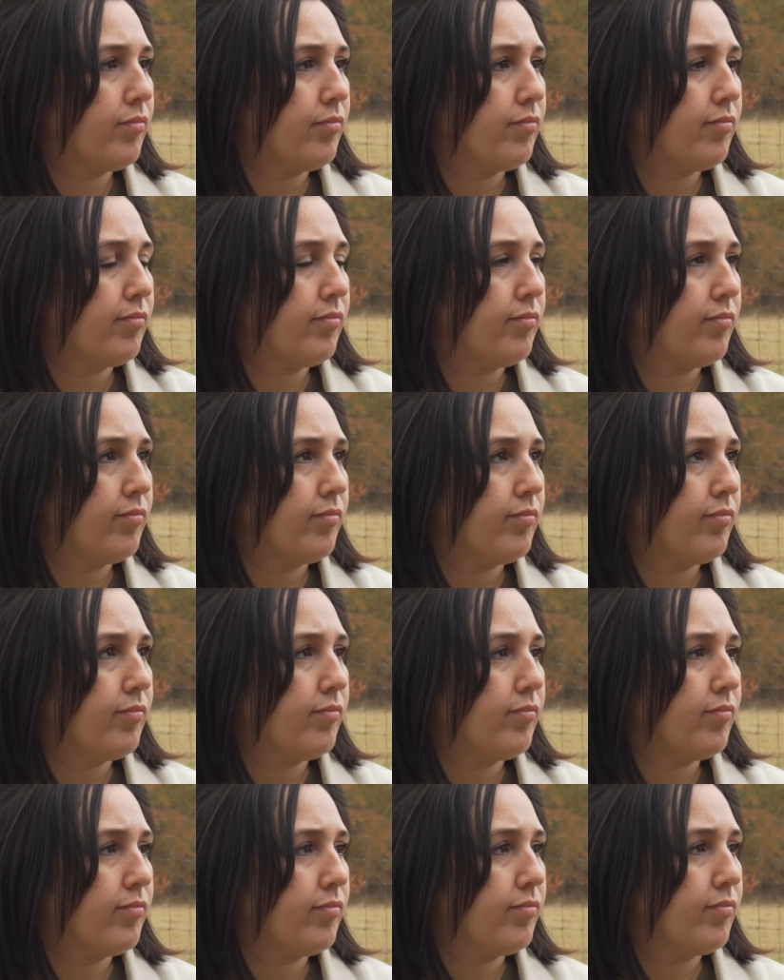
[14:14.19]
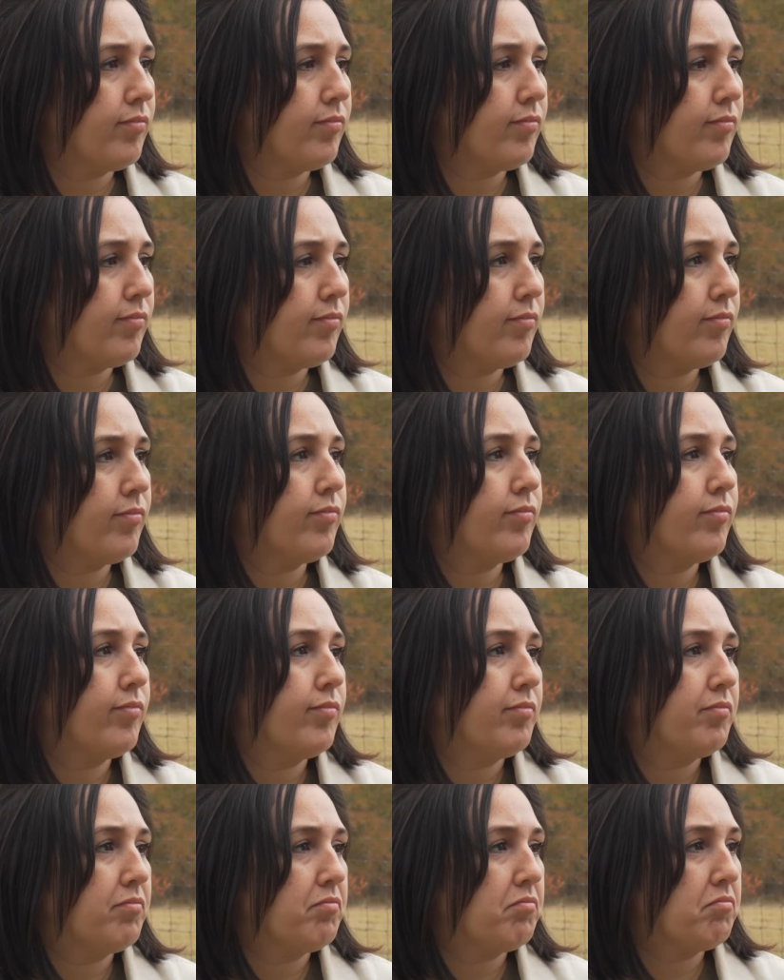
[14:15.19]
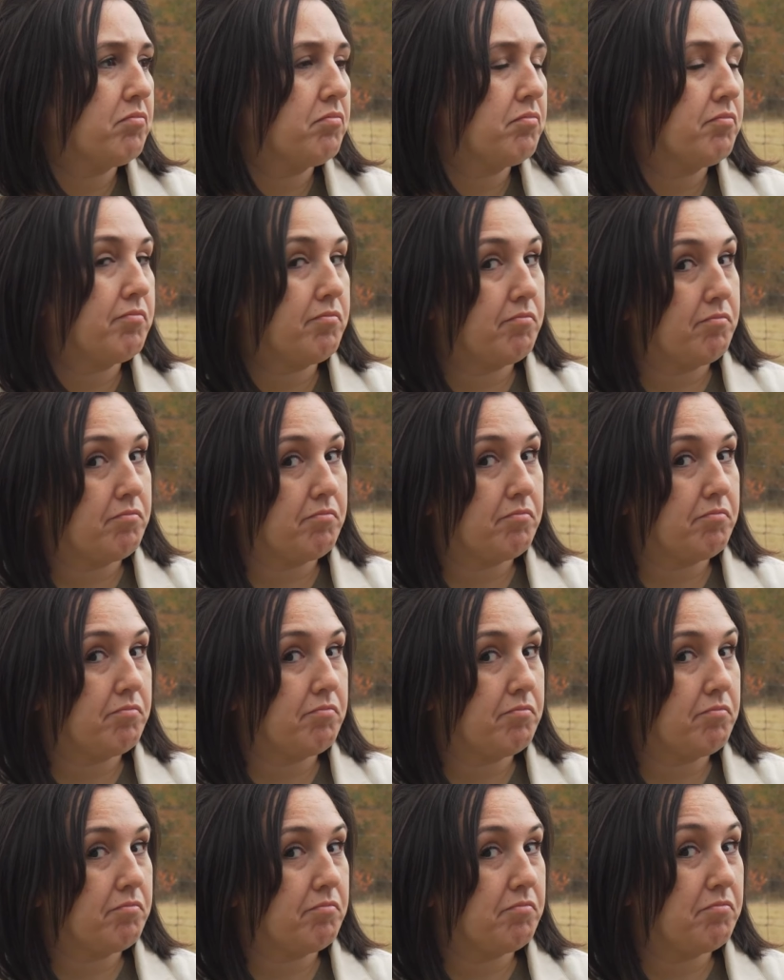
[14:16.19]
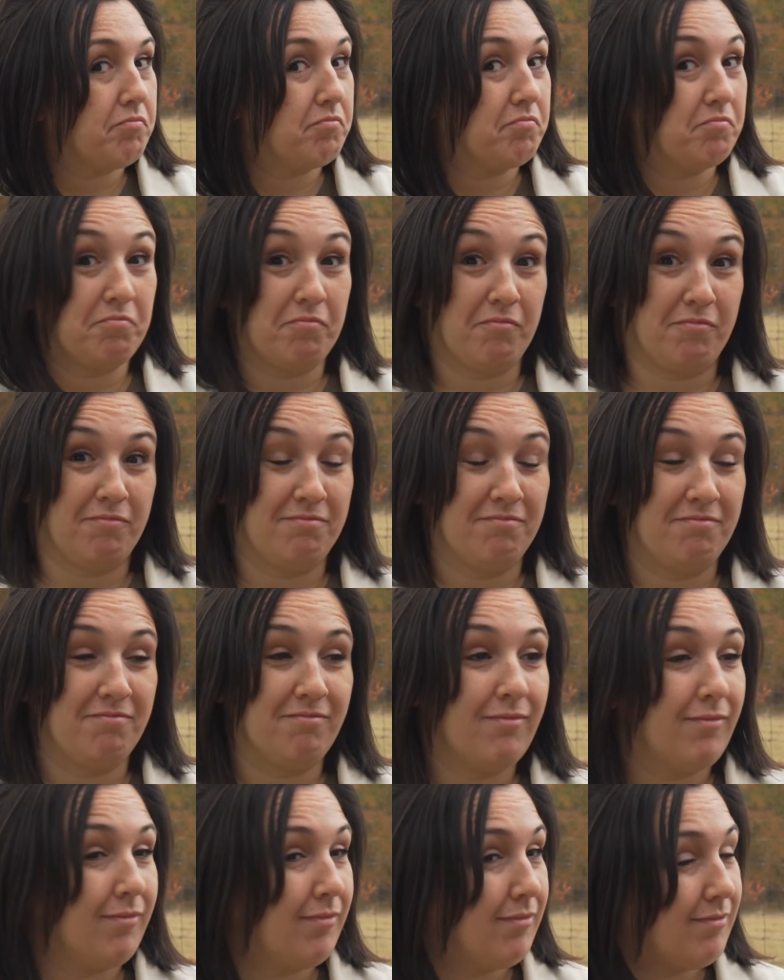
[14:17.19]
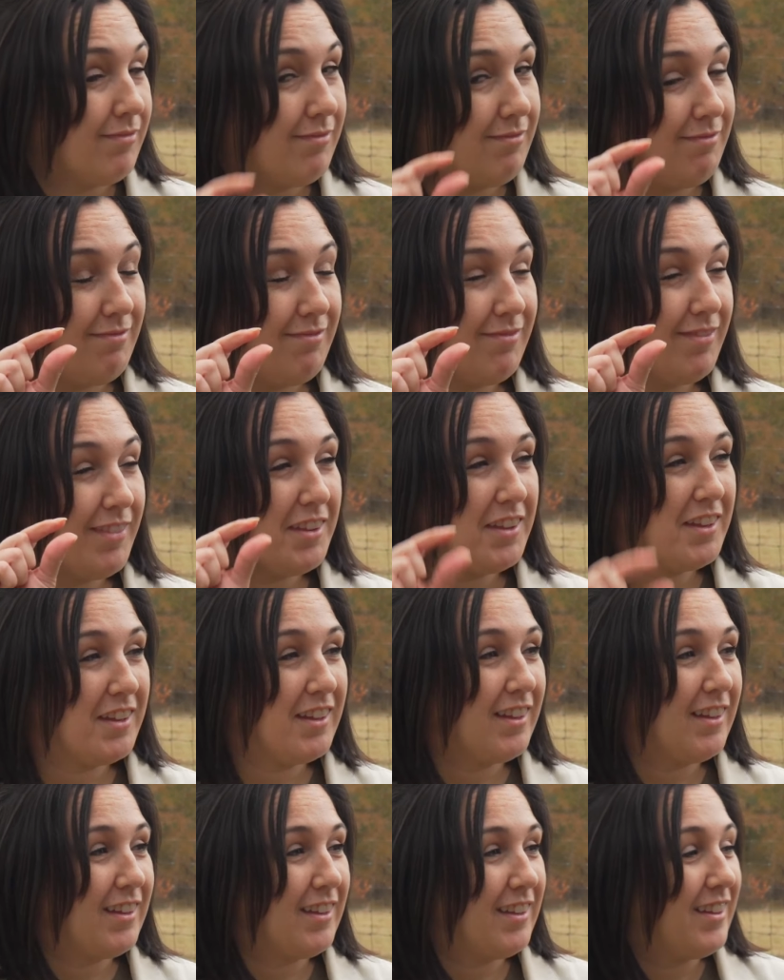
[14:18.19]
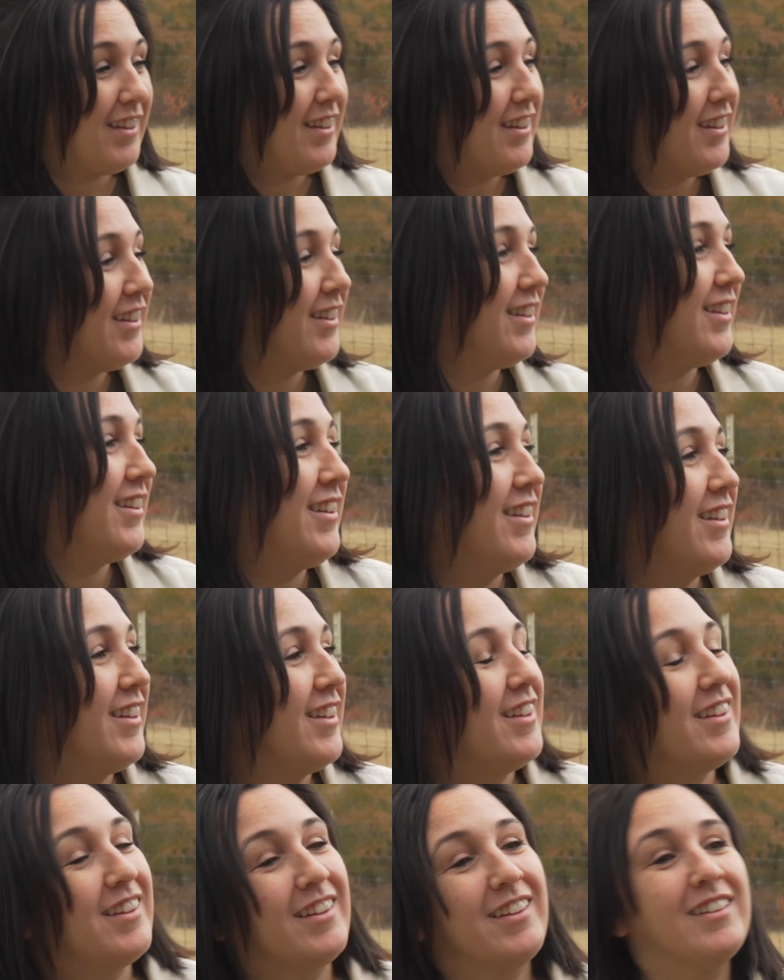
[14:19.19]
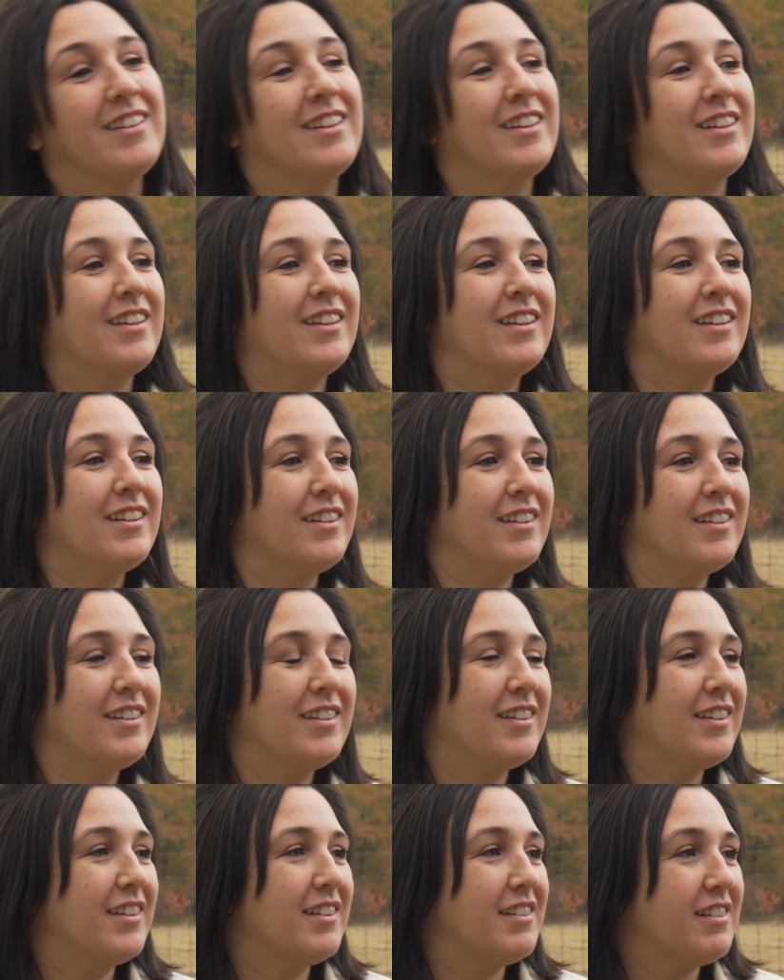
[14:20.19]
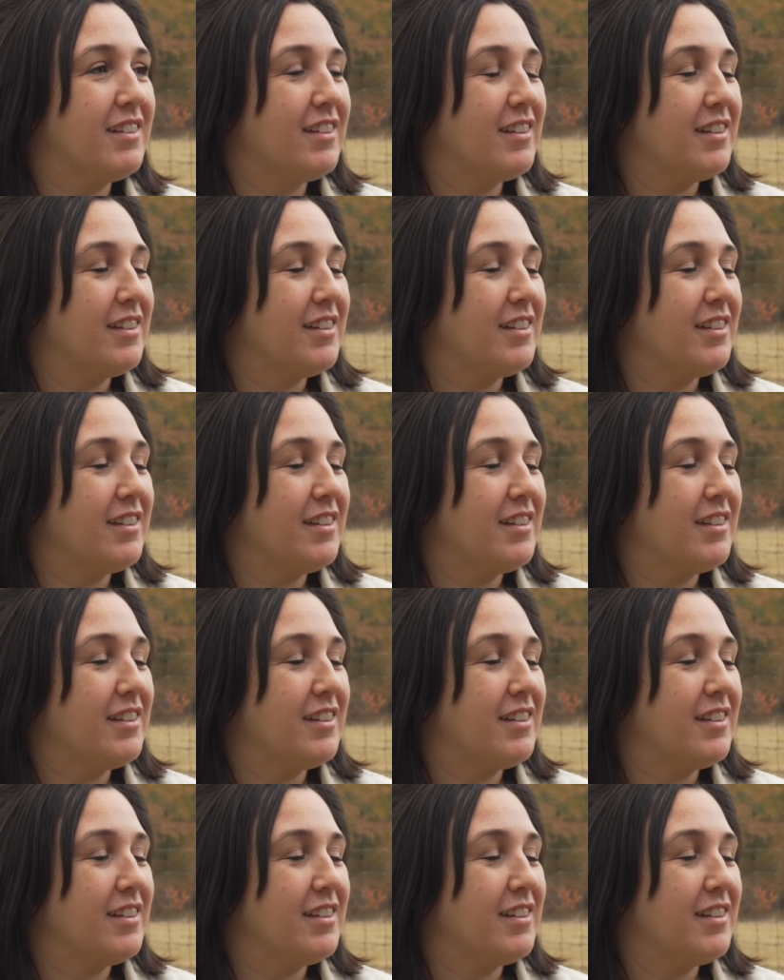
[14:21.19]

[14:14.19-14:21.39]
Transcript: [no speech]